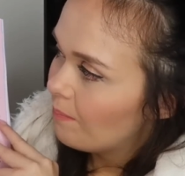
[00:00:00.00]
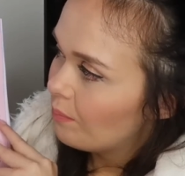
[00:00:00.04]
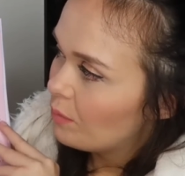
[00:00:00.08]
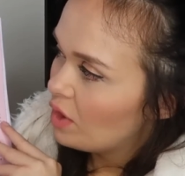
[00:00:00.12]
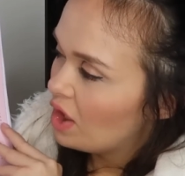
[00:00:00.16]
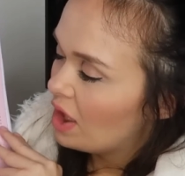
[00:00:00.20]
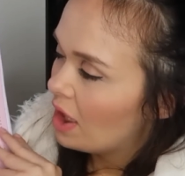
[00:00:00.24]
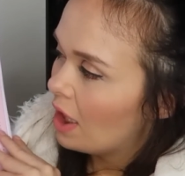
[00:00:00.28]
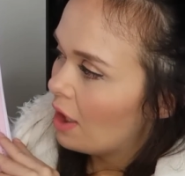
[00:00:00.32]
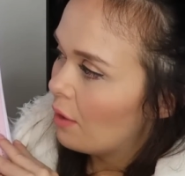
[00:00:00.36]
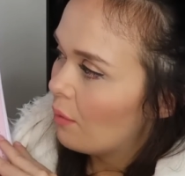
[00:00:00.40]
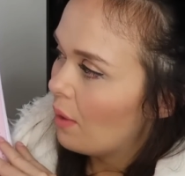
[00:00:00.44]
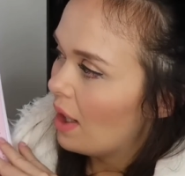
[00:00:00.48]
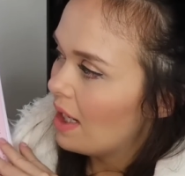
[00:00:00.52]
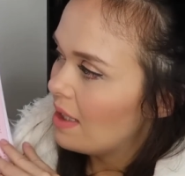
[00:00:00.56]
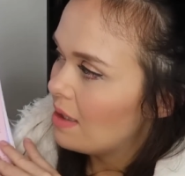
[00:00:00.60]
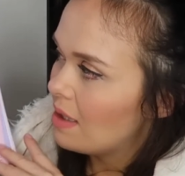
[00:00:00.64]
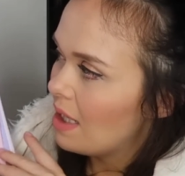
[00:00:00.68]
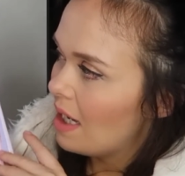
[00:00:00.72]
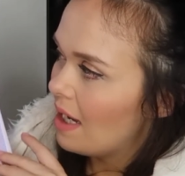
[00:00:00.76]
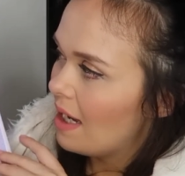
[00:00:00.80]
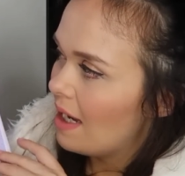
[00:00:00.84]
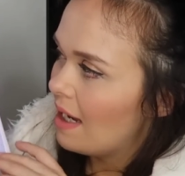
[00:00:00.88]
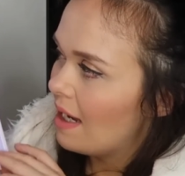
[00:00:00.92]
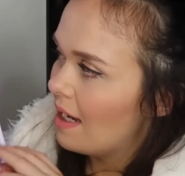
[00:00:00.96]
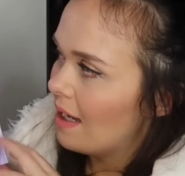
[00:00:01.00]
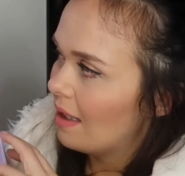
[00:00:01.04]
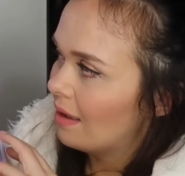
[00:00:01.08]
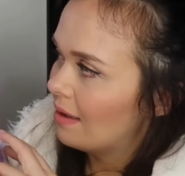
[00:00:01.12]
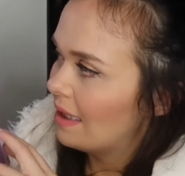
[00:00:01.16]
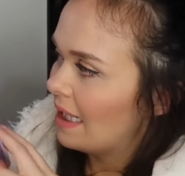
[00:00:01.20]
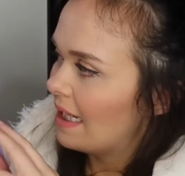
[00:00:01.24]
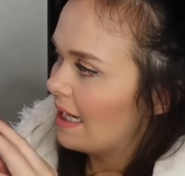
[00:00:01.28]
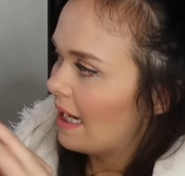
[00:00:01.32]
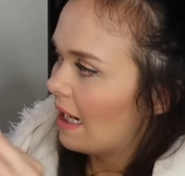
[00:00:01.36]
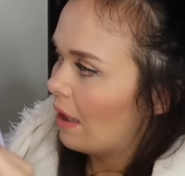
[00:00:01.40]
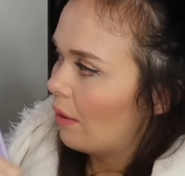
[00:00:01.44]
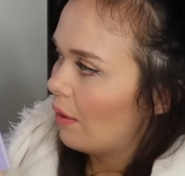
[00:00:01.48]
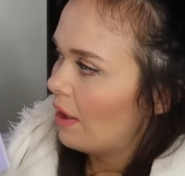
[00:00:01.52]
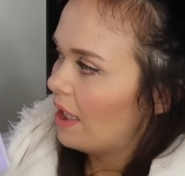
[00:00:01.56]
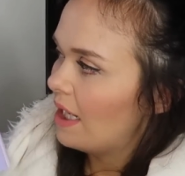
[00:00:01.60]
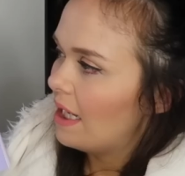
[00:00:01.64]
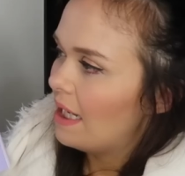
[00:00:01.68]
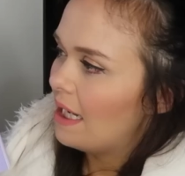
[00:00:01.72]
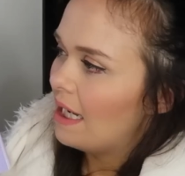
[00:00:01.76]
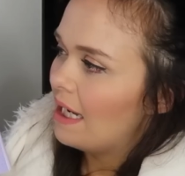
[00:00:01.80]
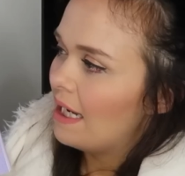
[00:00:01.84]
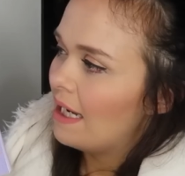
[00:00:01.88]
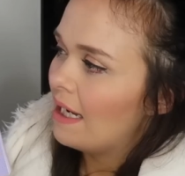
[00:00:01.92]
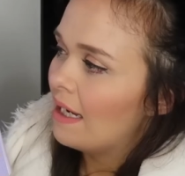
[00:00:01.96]
you know, a year layout
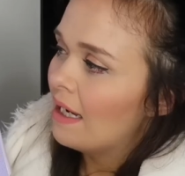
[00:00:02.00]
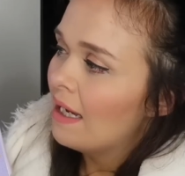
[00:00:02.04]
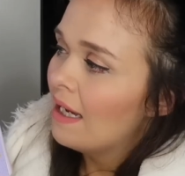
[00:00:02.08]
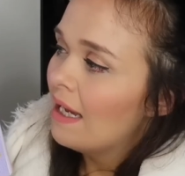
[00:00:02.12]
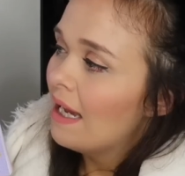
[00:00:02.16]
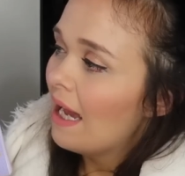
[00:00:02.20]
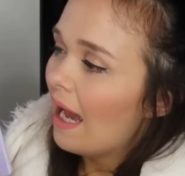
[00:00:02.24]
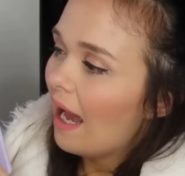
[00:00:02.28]
here,